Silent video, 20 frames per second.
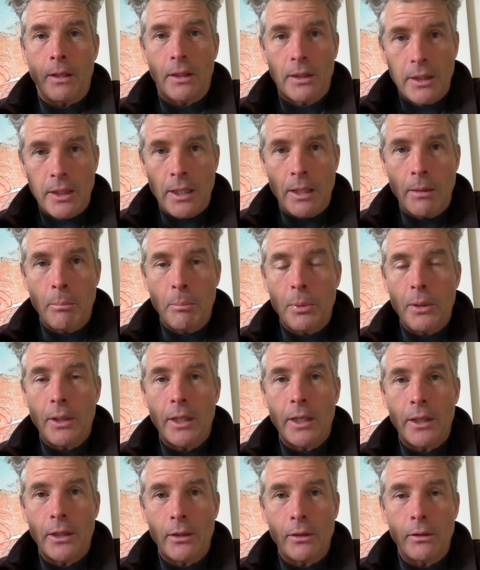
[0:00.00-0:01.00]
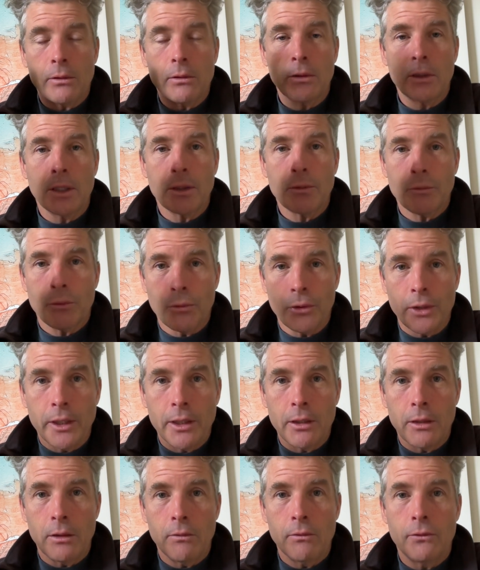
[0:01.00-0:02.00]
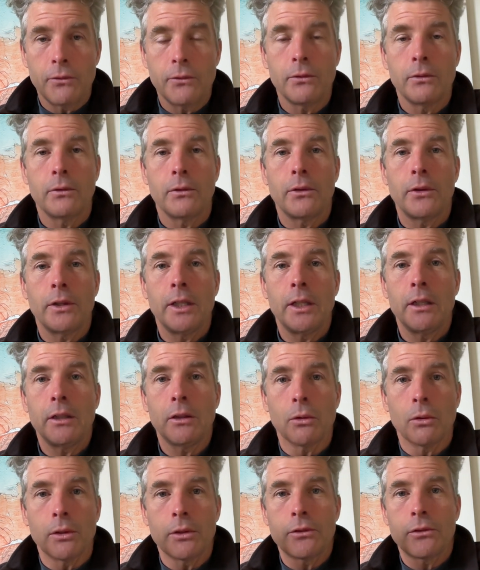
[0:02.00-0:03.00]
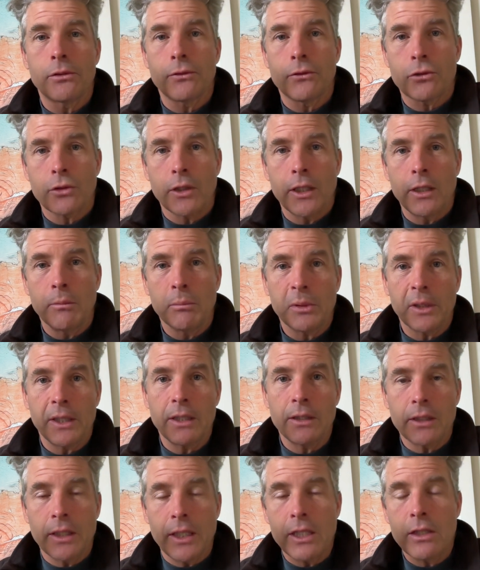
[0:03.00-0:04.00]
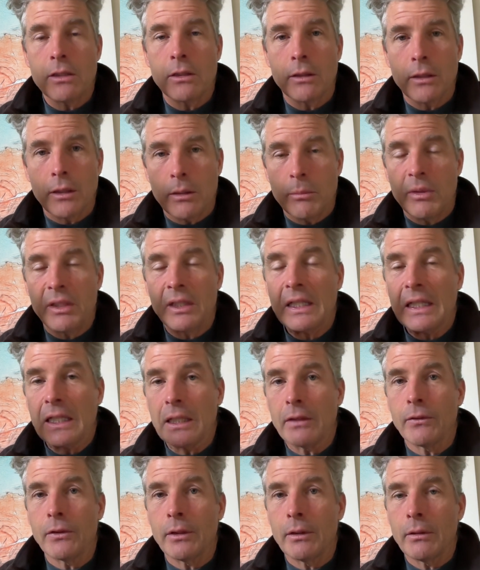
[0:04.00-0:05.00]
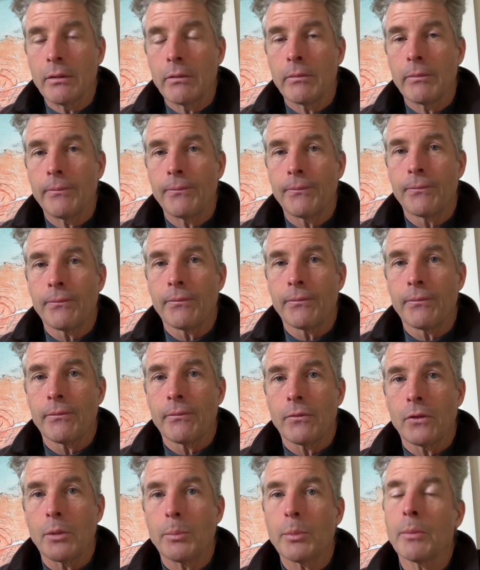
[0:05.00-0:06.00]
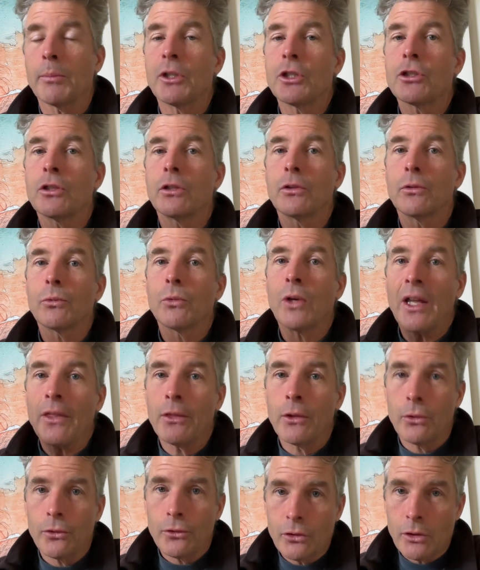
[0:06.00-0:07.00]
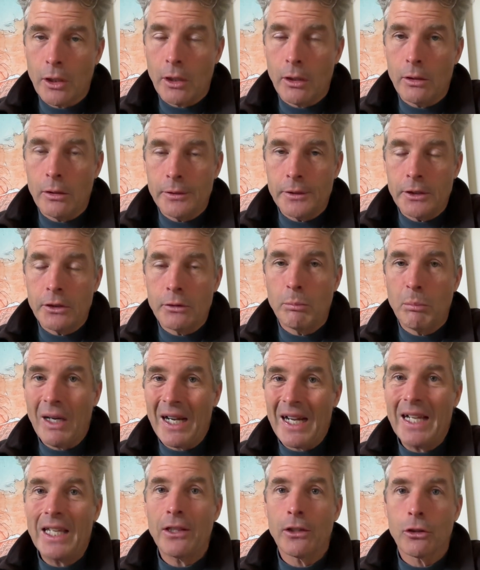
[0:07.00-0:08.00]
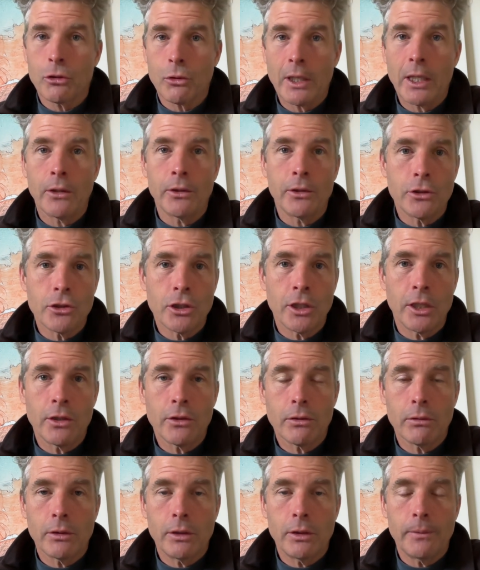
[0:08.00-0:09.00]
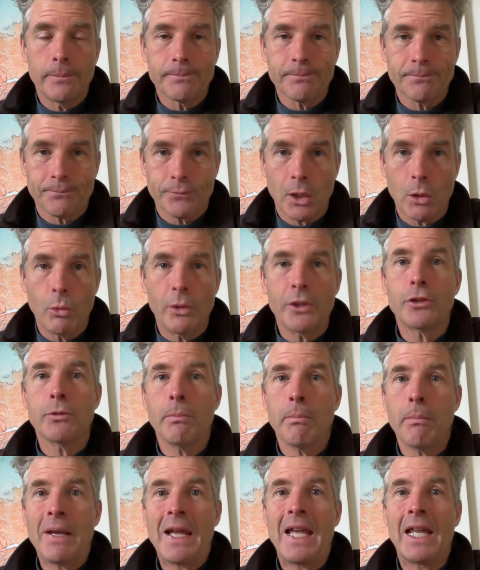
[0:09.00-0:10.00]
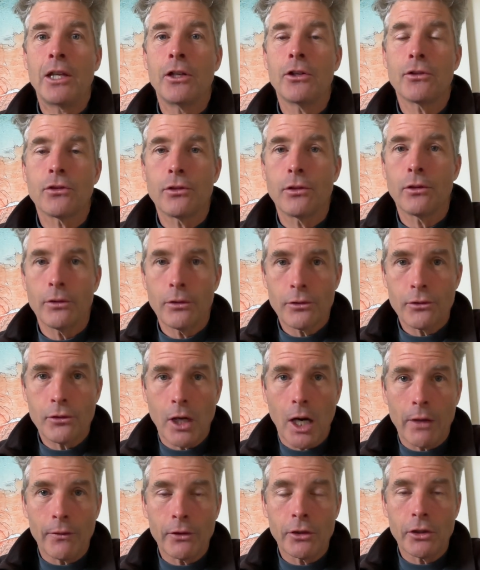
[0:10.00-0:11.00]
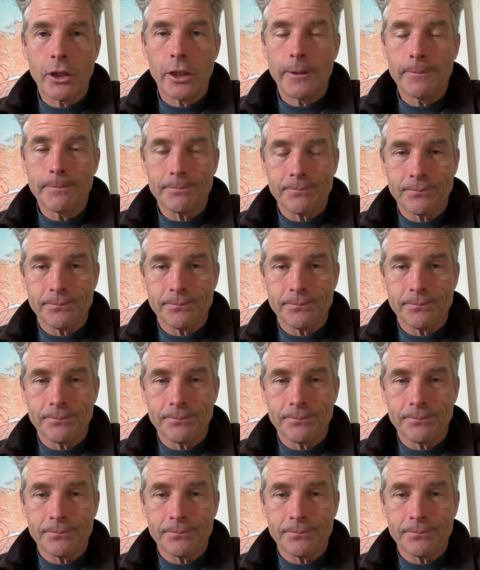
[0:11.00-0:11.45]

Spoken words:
the Empire got rid of the Lords of Trade and Plantation that had been given the permission to run those colonies by the Crown and Chancery, which managed the sovereignty